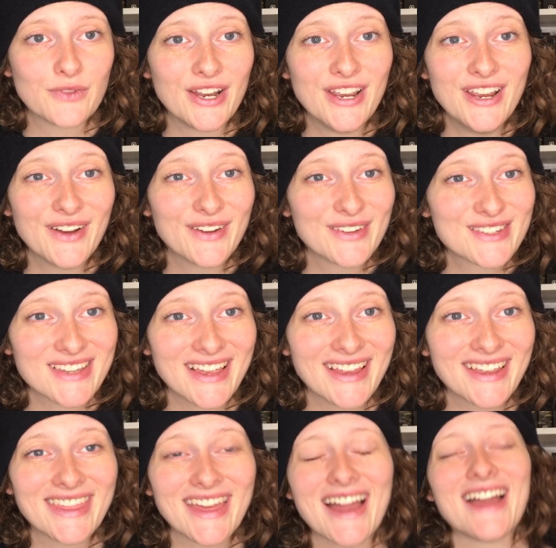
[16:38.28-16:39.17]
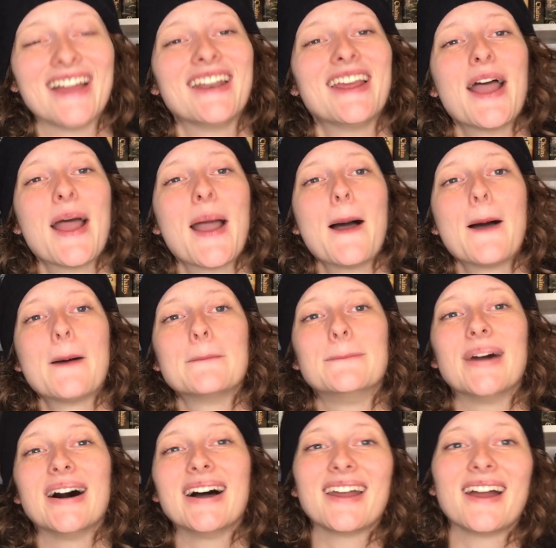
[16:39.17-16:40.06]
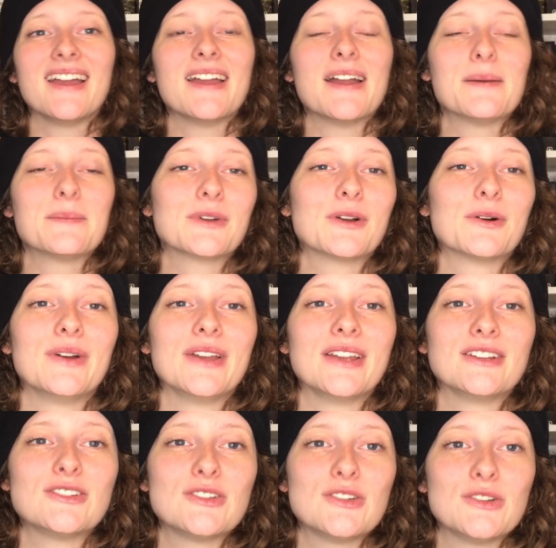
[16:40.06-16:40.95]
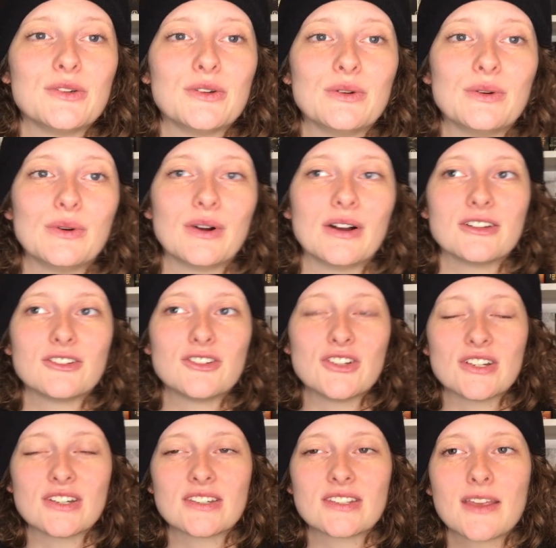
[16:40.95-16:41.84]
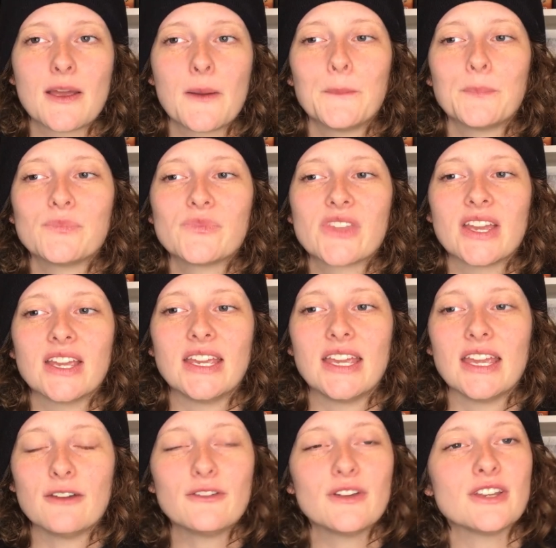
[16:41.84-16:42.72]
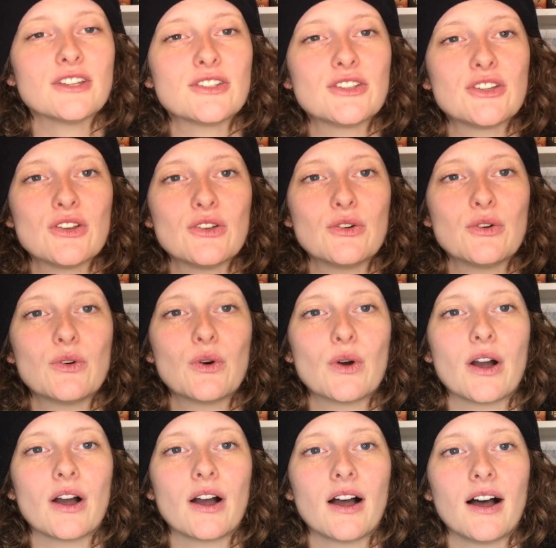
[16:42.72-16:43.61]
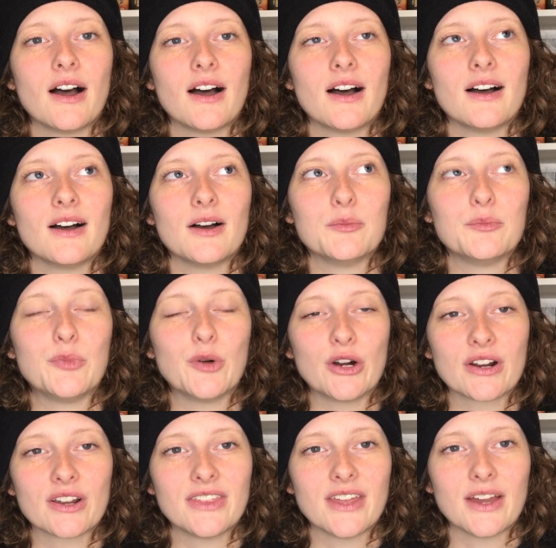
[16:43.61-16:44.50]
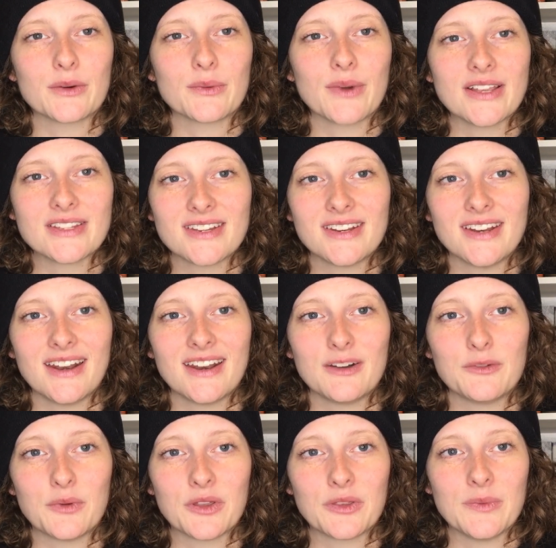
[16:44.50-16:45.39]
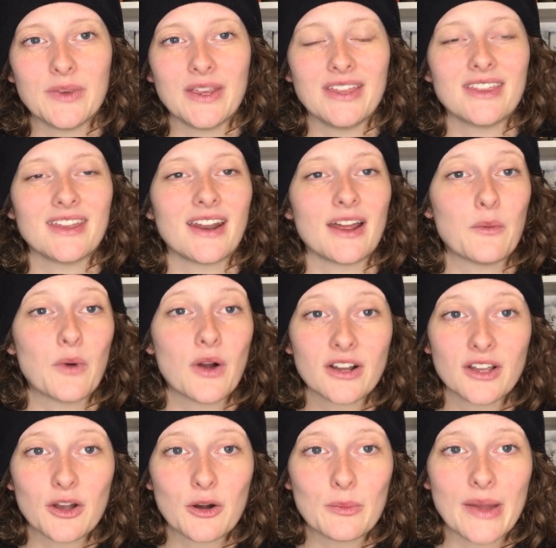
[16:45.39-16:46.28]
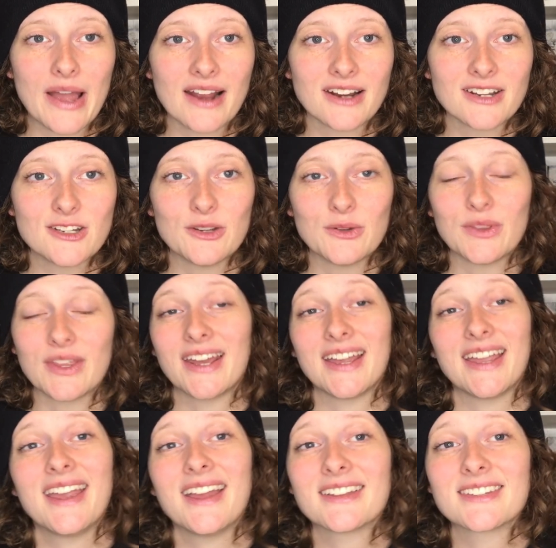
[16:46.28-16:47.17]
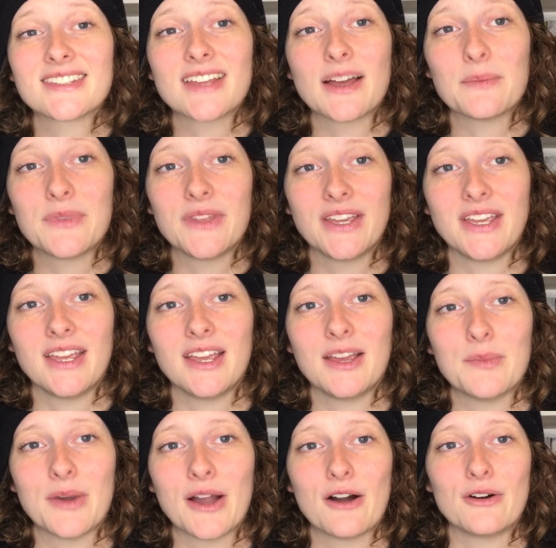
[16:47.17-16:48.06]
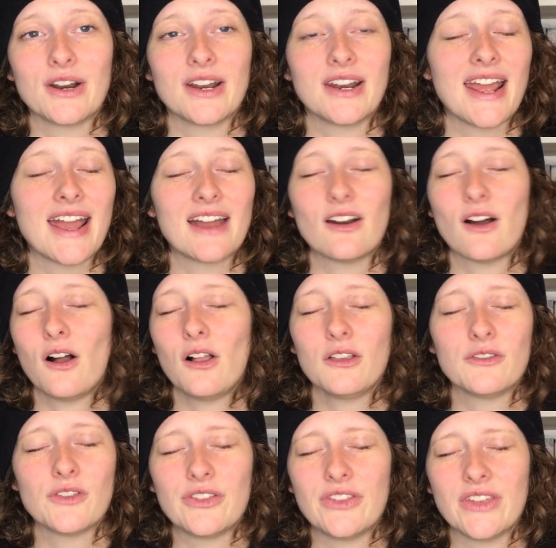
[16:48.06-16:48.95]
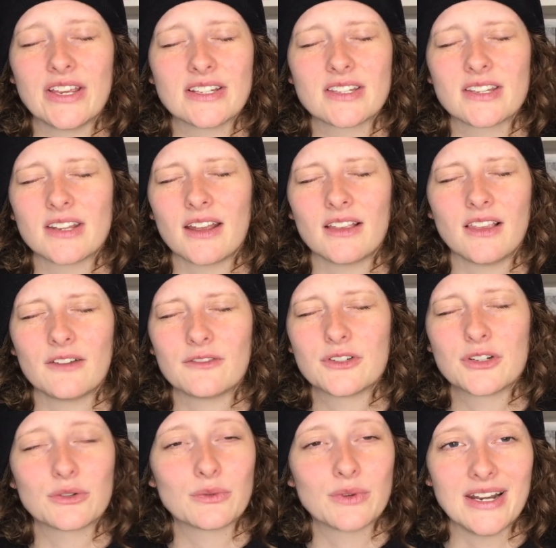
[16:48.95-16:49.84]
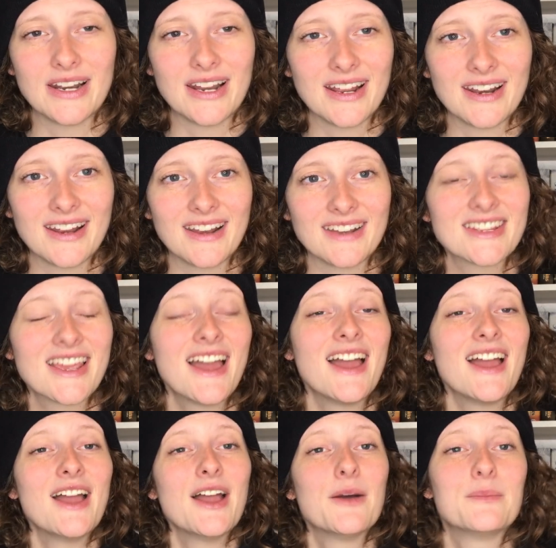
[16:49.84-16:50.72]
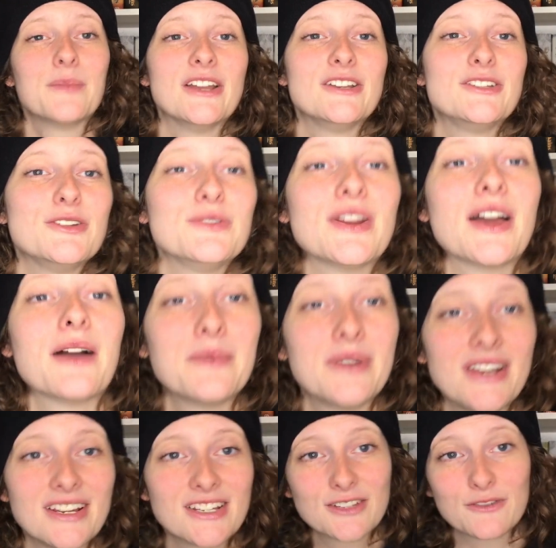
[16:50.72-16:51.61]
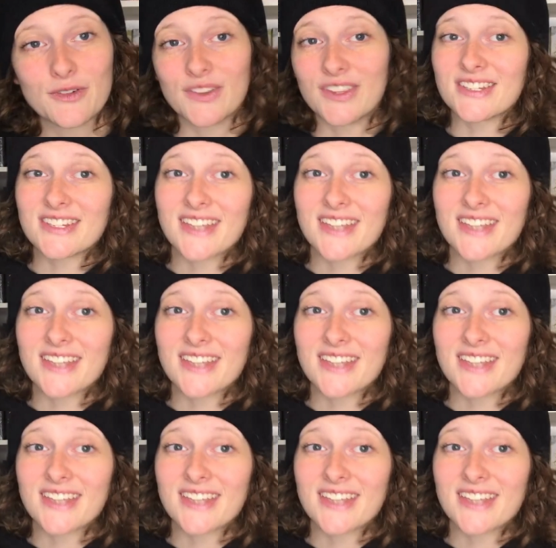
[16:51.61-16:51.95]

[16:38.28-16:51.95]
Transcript: videos like that. But I am going to just give it to a book that resonated with me that I want to go back to that I can't stop thinking about and had all of the things that I love to read in it. My two nominees for this